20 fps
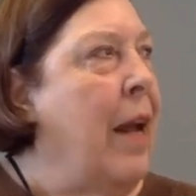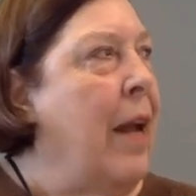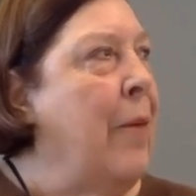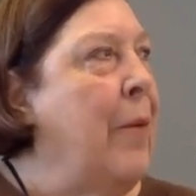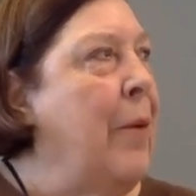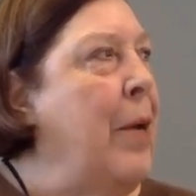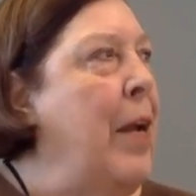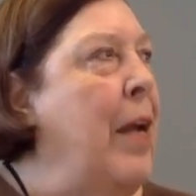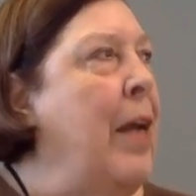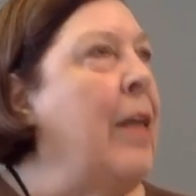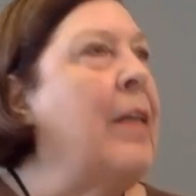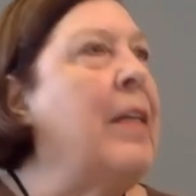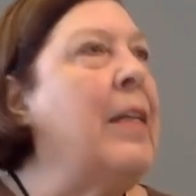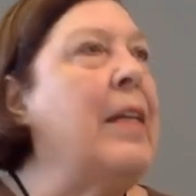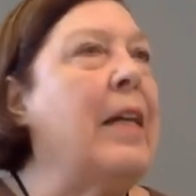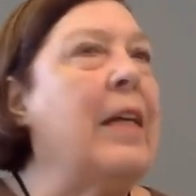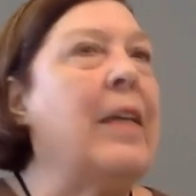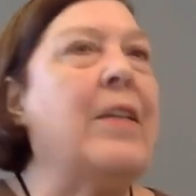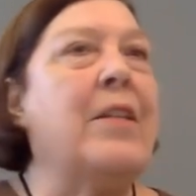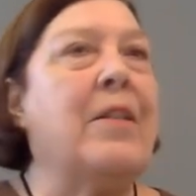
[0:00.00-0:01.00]
We had a
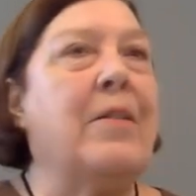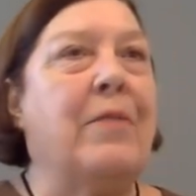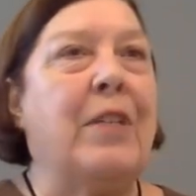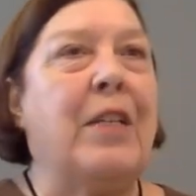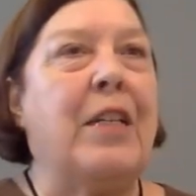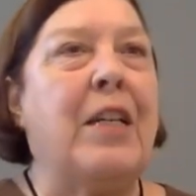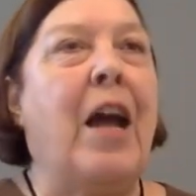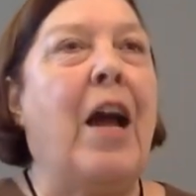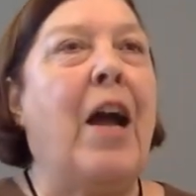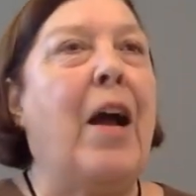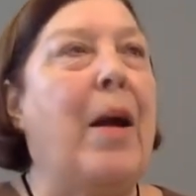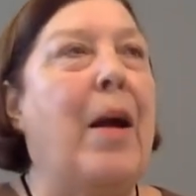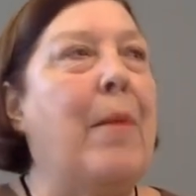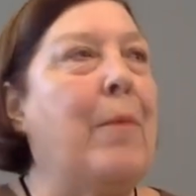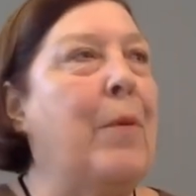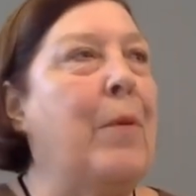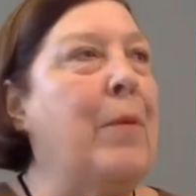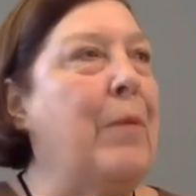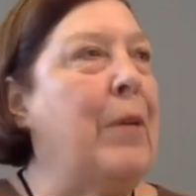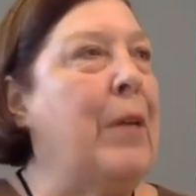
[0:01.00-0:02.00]
dickens of a
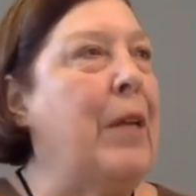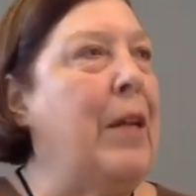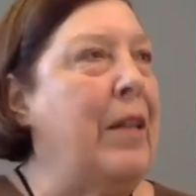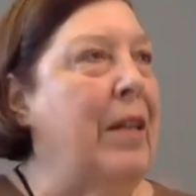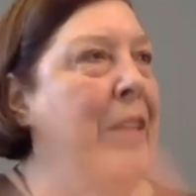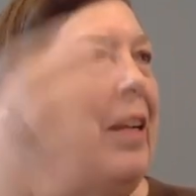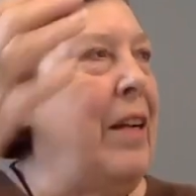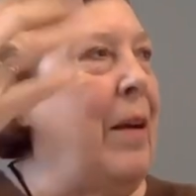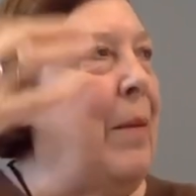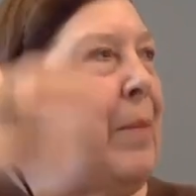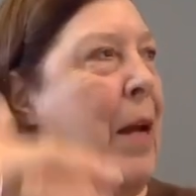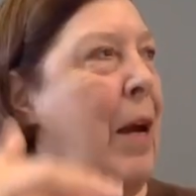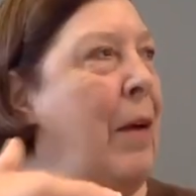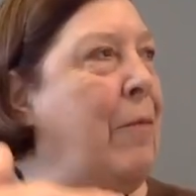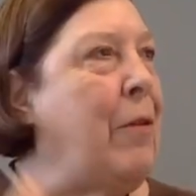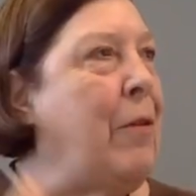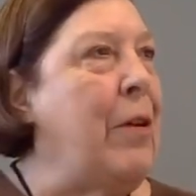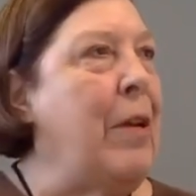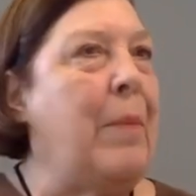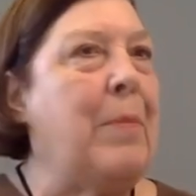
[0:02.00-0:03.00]
time when we come
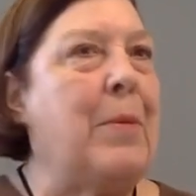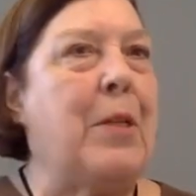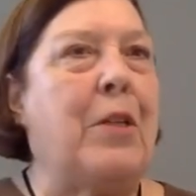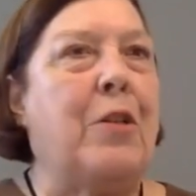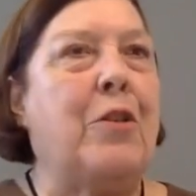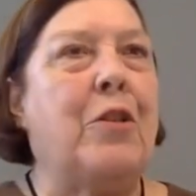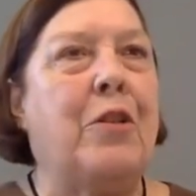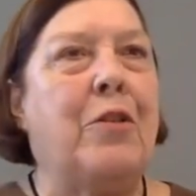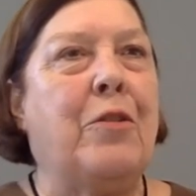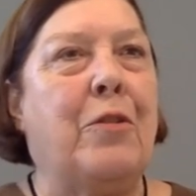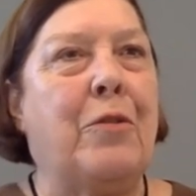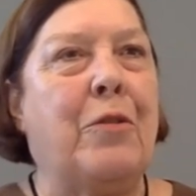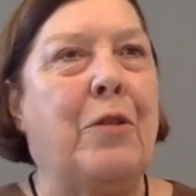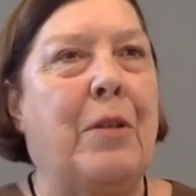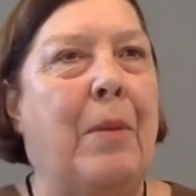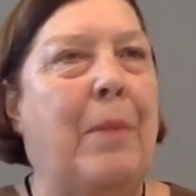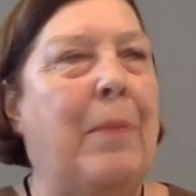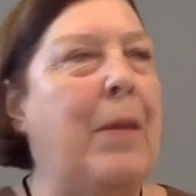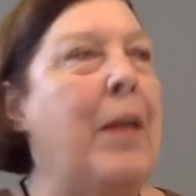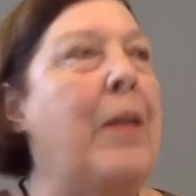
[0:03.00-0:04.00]
down for depositions or
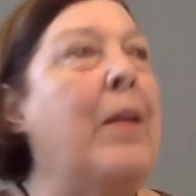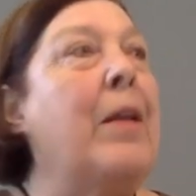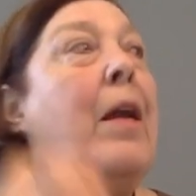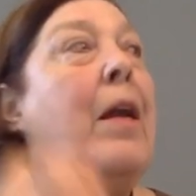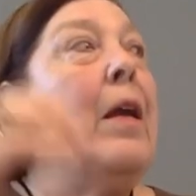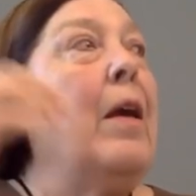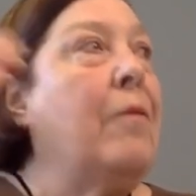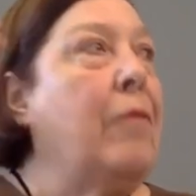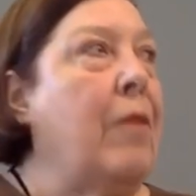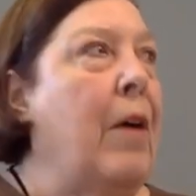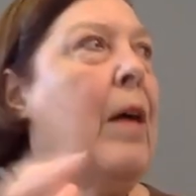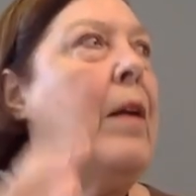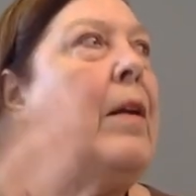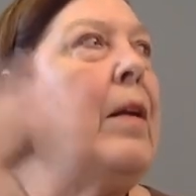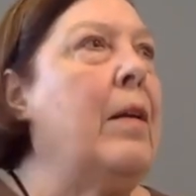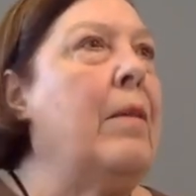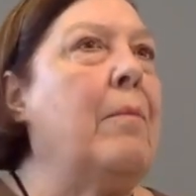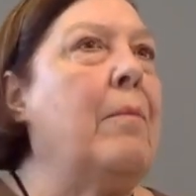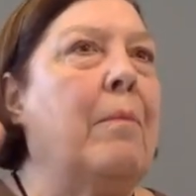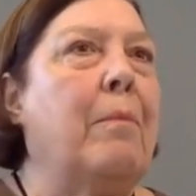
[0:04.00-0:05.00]
something,
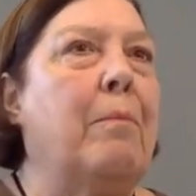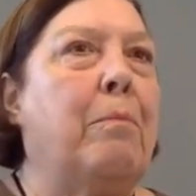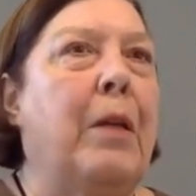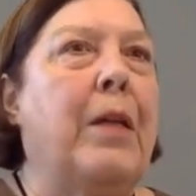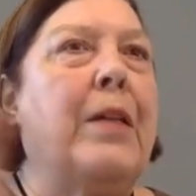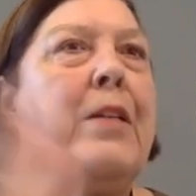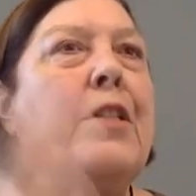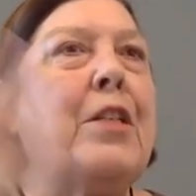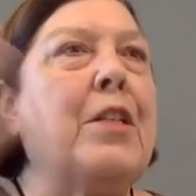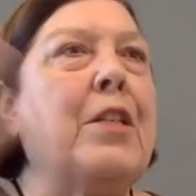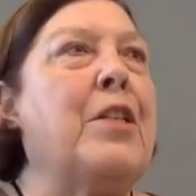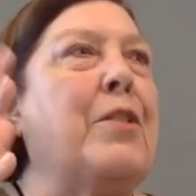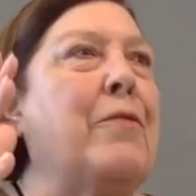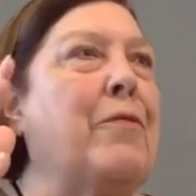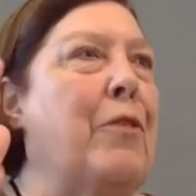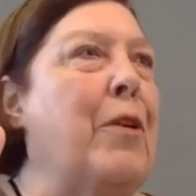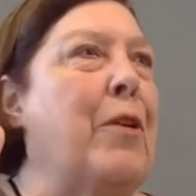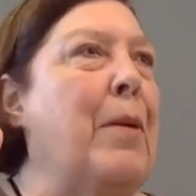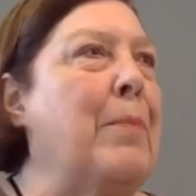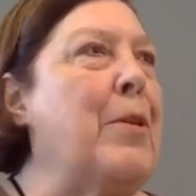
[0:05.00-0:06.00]
finding places
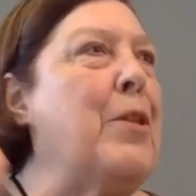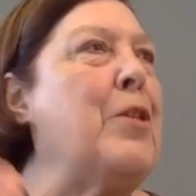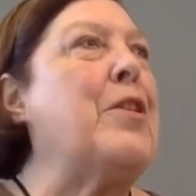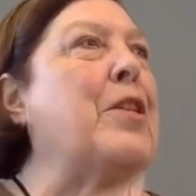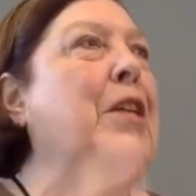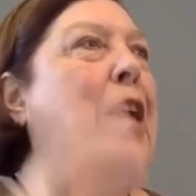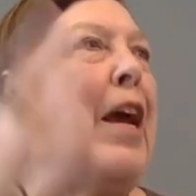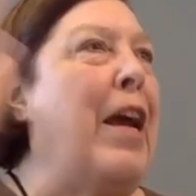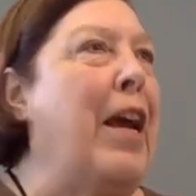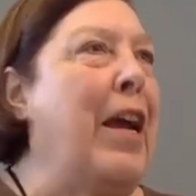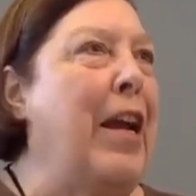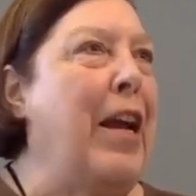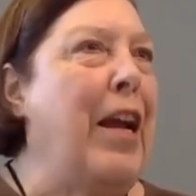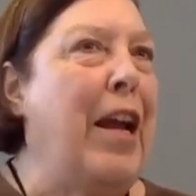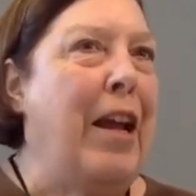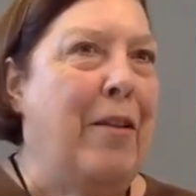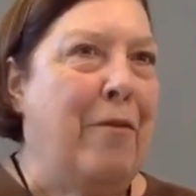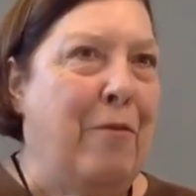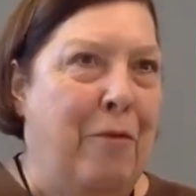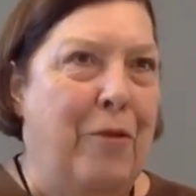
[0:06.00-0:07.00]
for him to
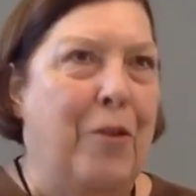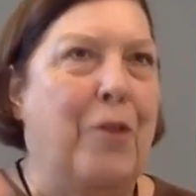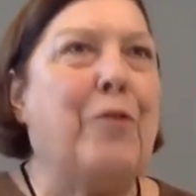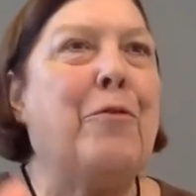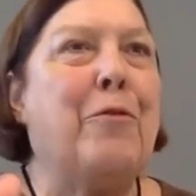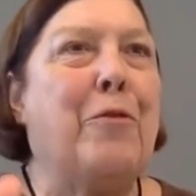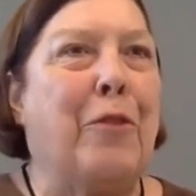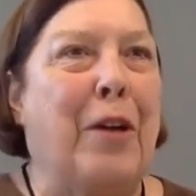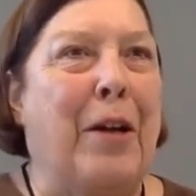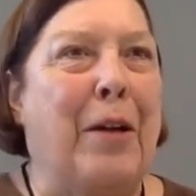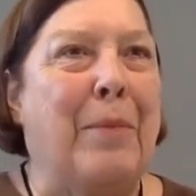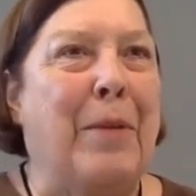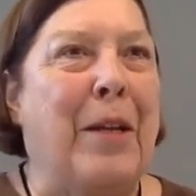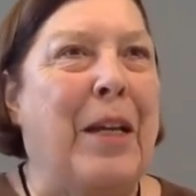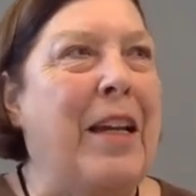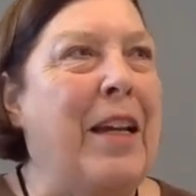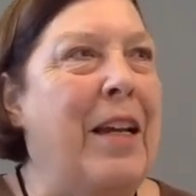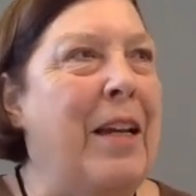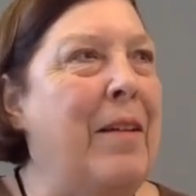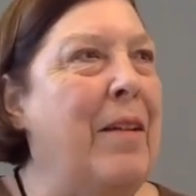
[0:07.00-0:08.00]
stay and food for him
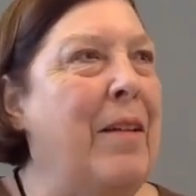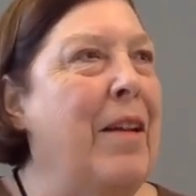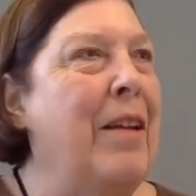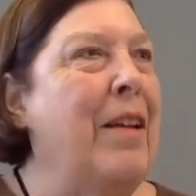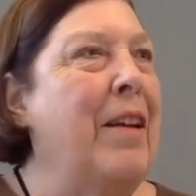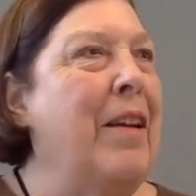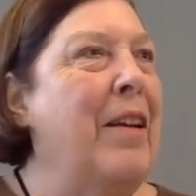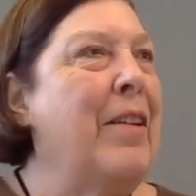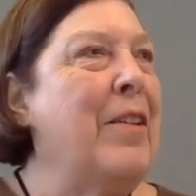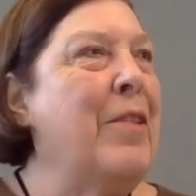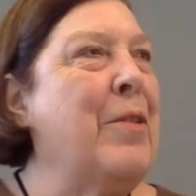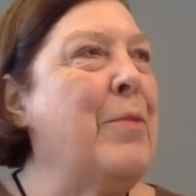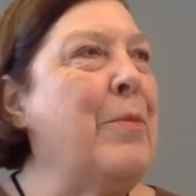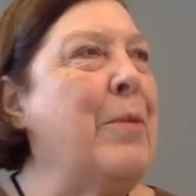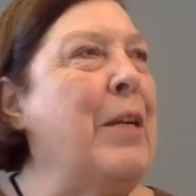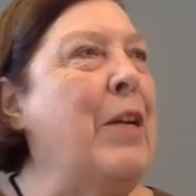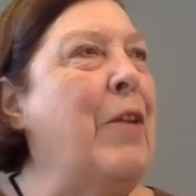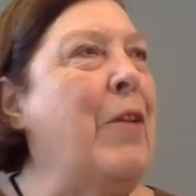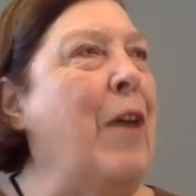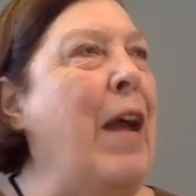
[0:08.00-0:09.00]
to eat, because
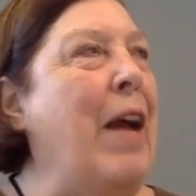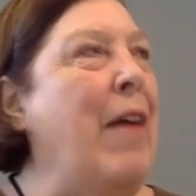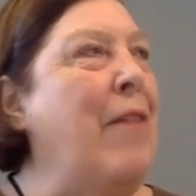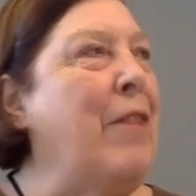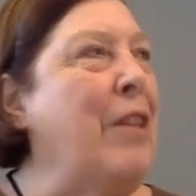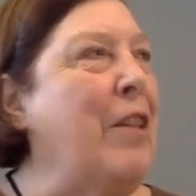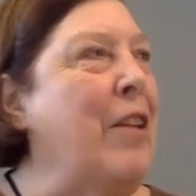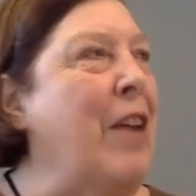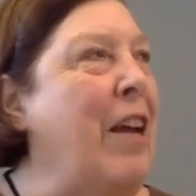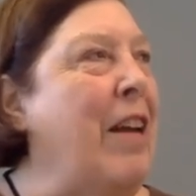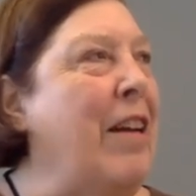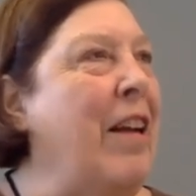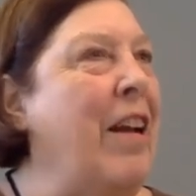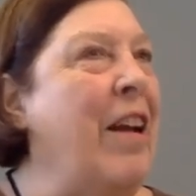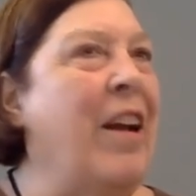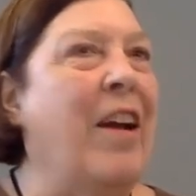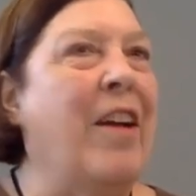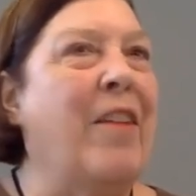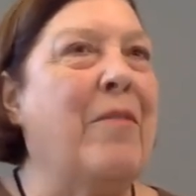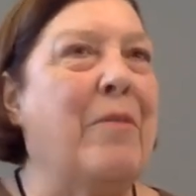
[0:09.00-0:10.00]
we don't have a lot
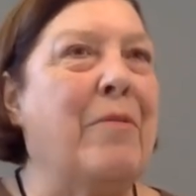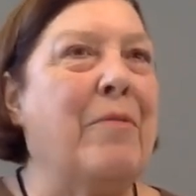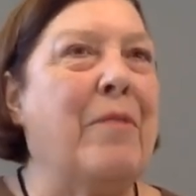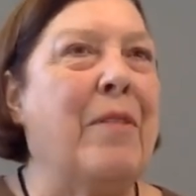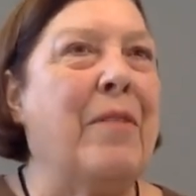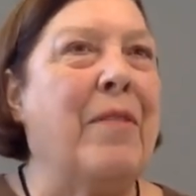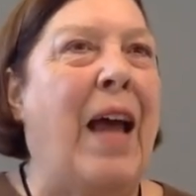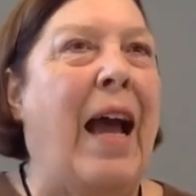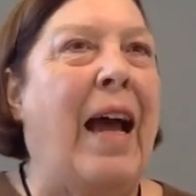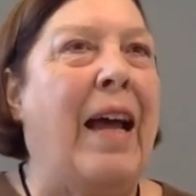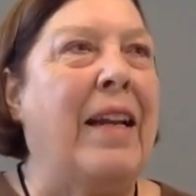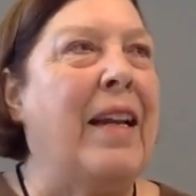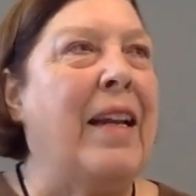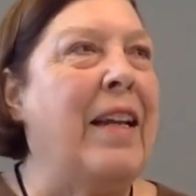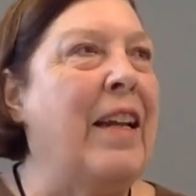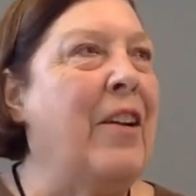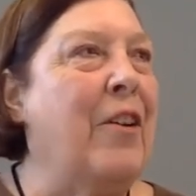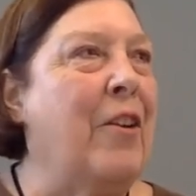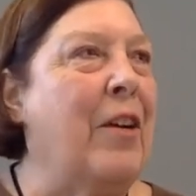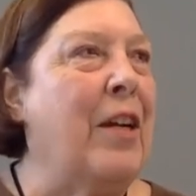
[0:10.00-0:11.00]
of that
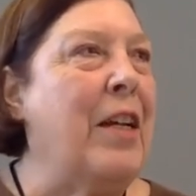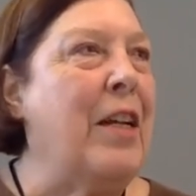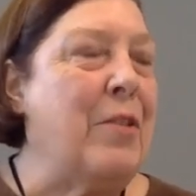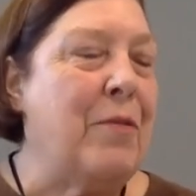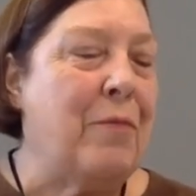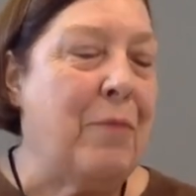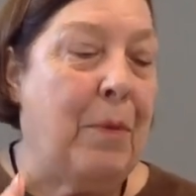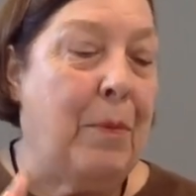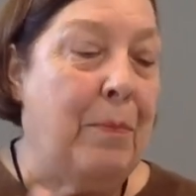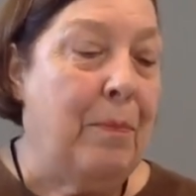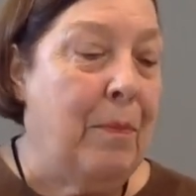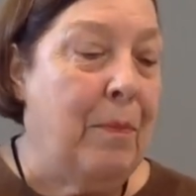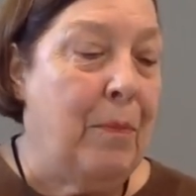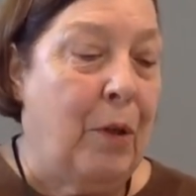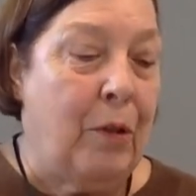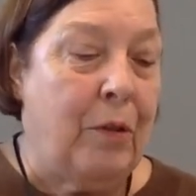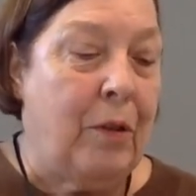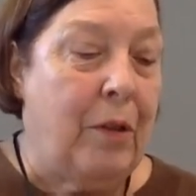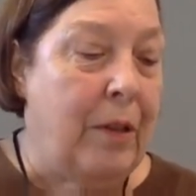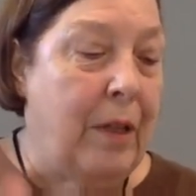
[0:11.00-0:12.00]
here. He's from
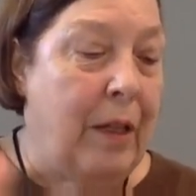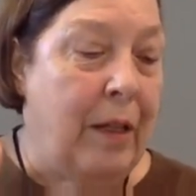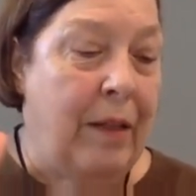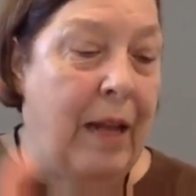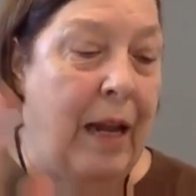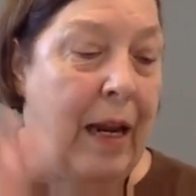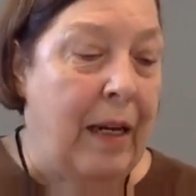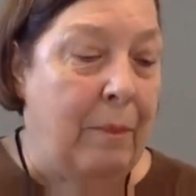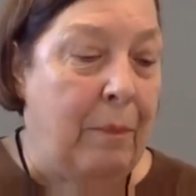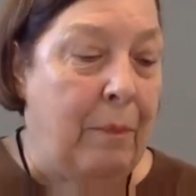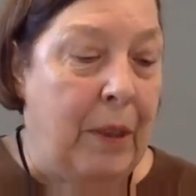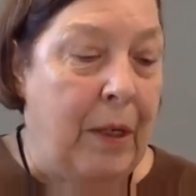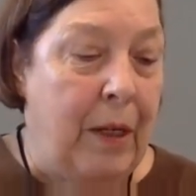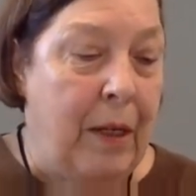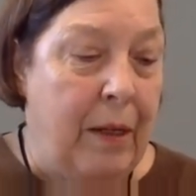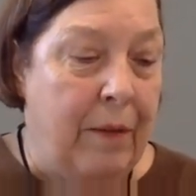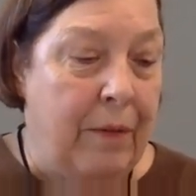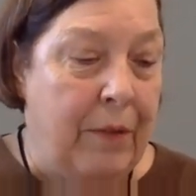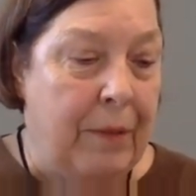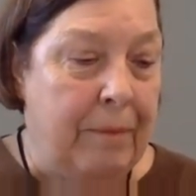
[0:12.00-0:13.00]
Brooklyn and they have
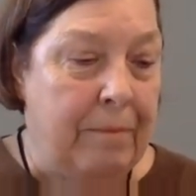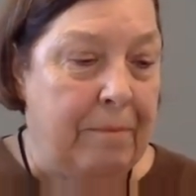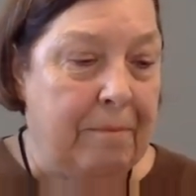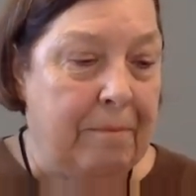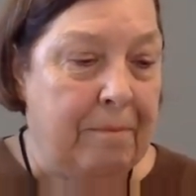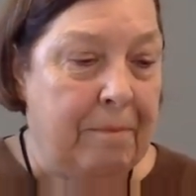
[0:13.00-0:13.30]
plenty of it.